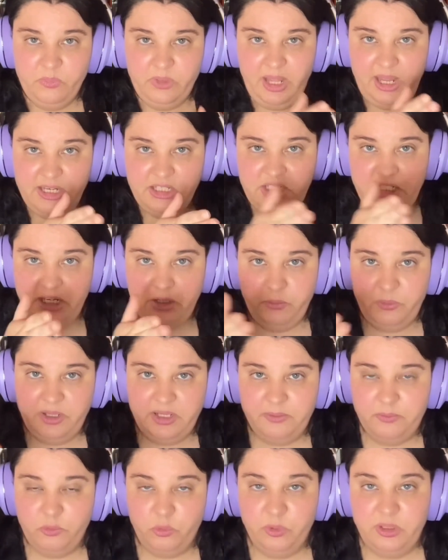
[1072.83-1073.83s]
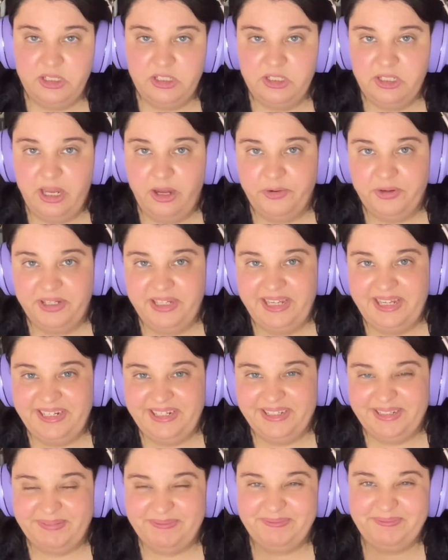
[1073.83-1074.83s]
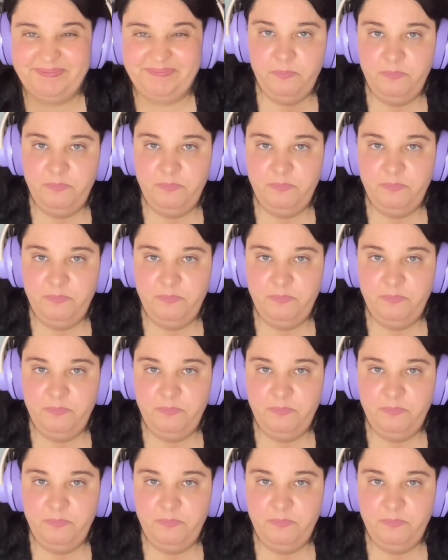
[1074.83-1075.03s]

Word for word: until we reach our kingdom.